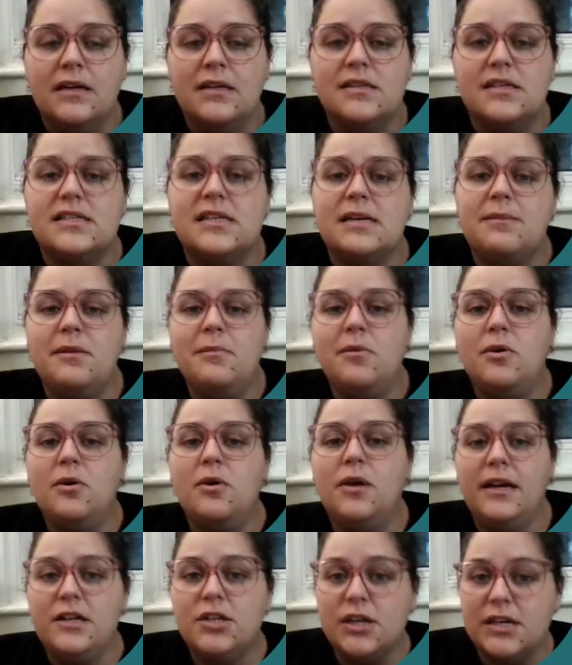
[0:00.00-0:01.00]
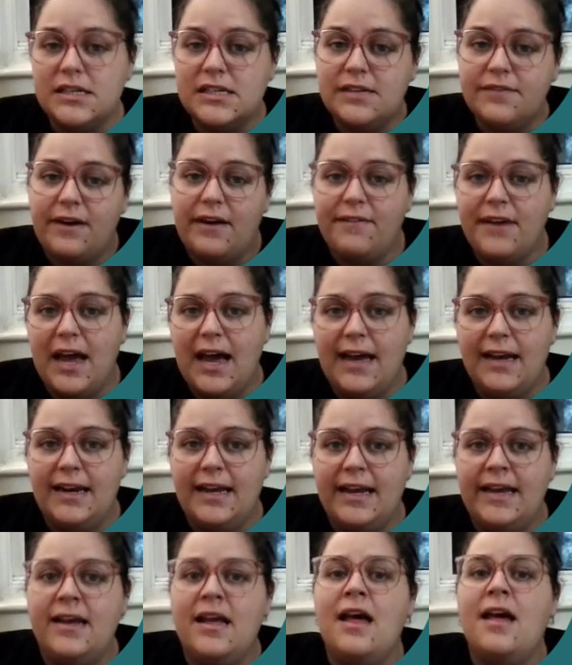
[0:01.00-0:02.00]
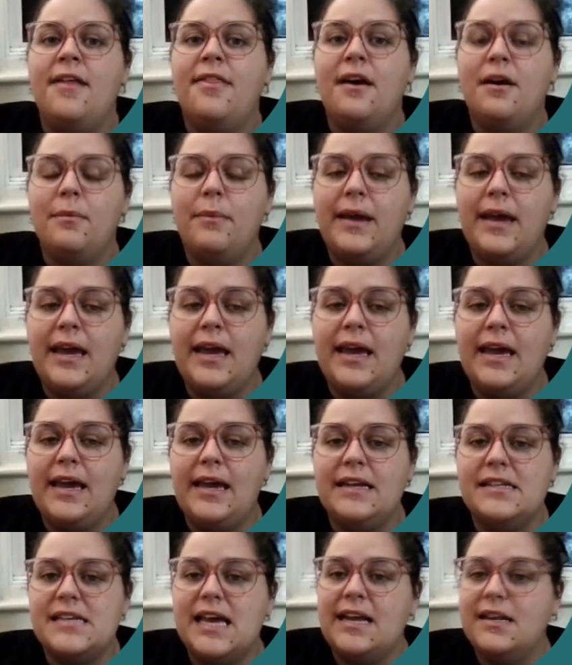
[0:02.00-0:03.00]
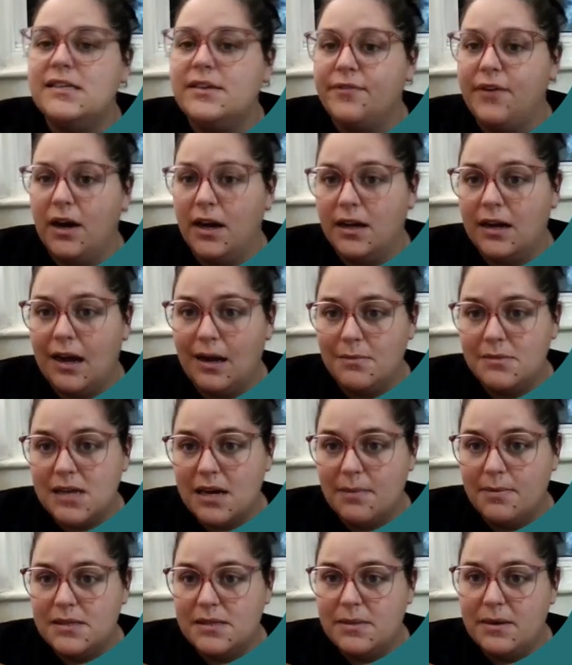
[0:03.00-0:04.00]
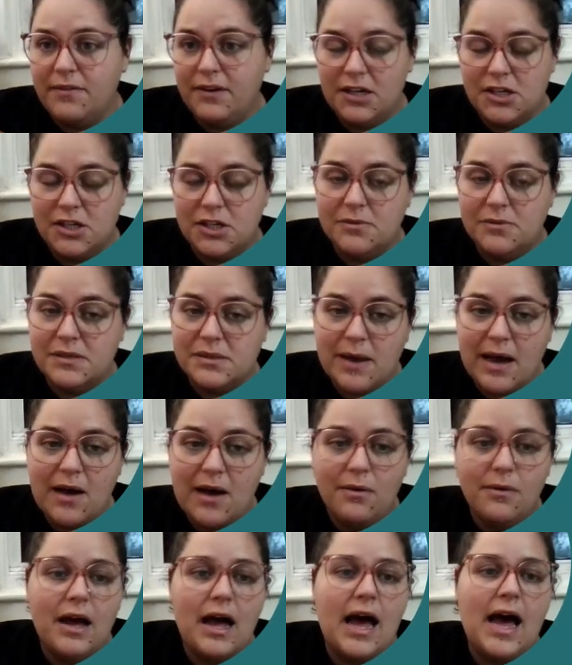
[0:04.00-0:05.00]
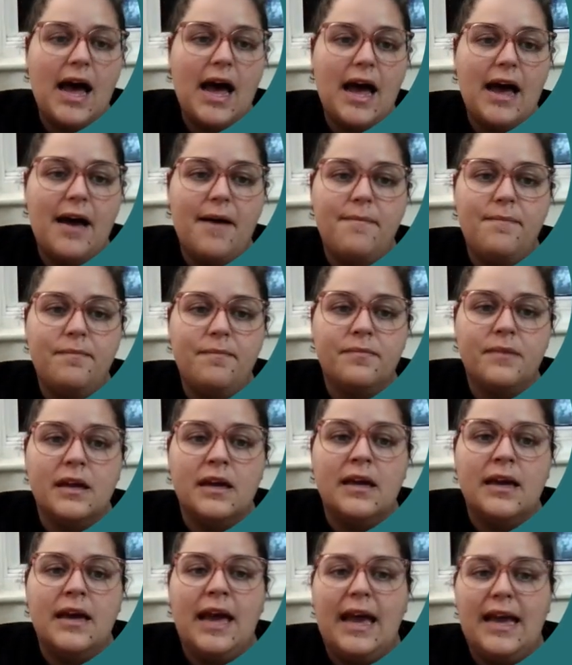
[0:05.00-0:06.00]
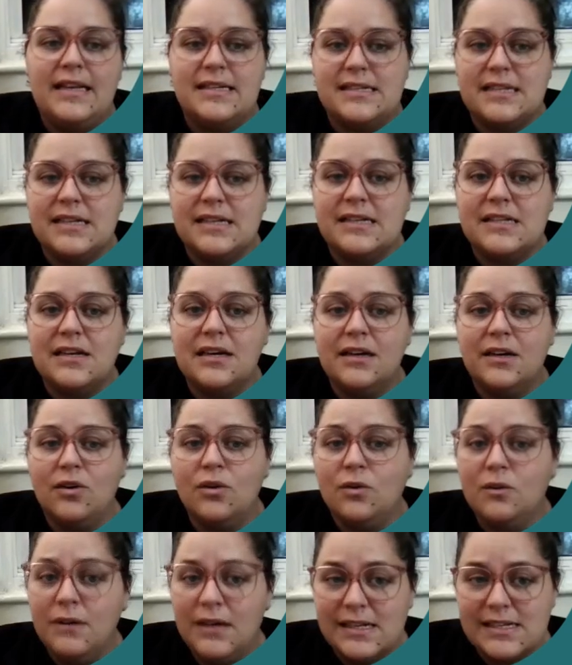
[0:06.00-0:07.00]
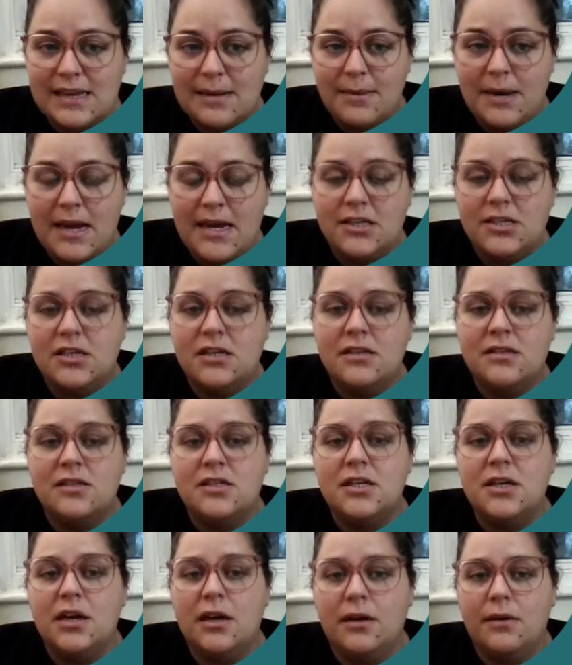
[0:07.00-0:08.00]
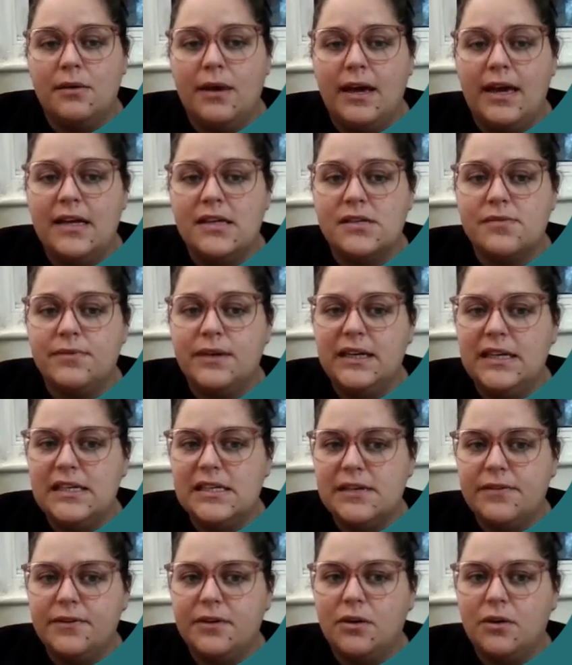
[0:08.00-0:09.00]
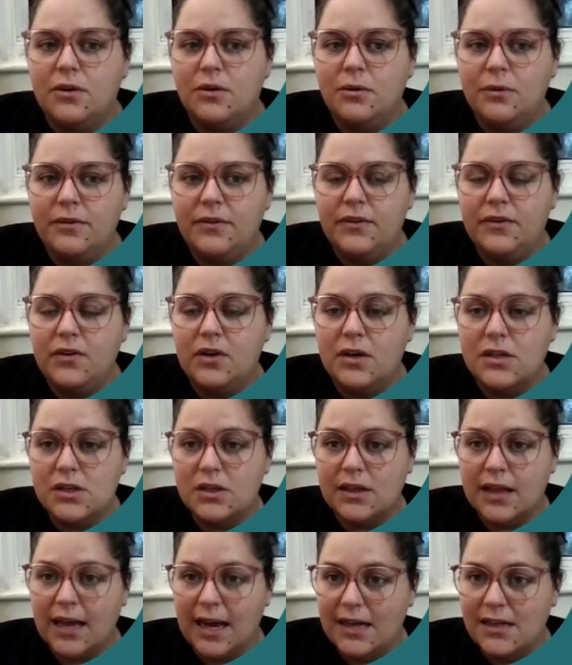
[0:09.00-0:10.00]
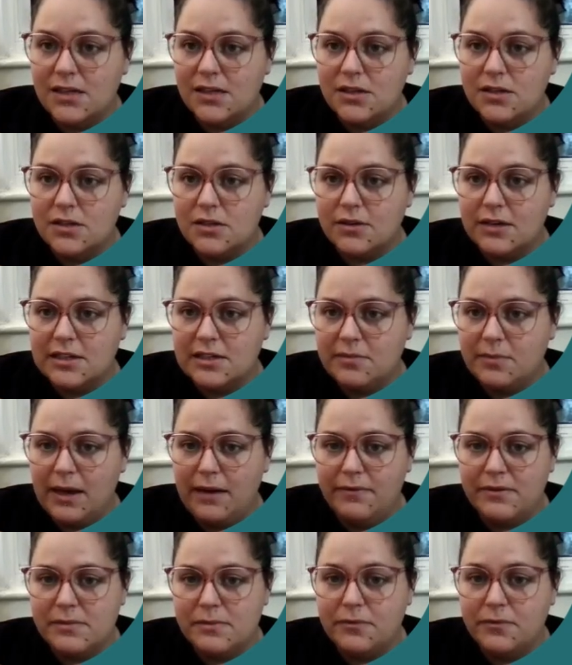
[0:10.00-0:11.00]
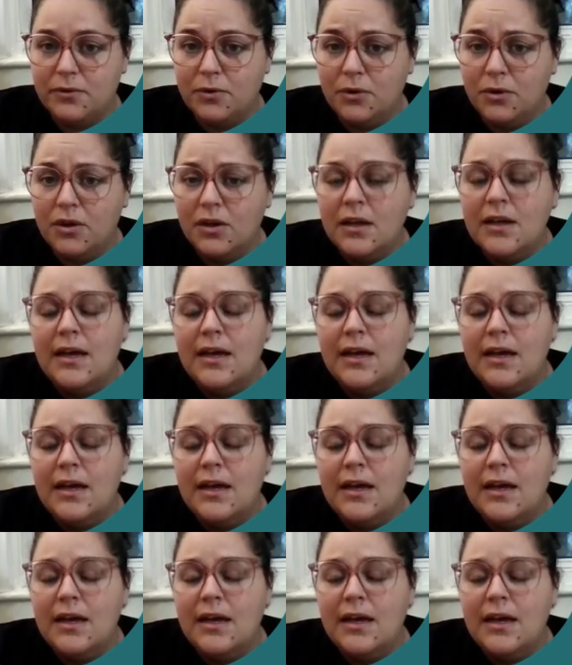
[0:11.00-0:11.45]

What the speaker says: So some of the more intrusive veterinary handling that we tend to find comes up as a bit of an issue as well is things like oral examinations. It's really difficult if you've got a dog that has used aggressive behaviours before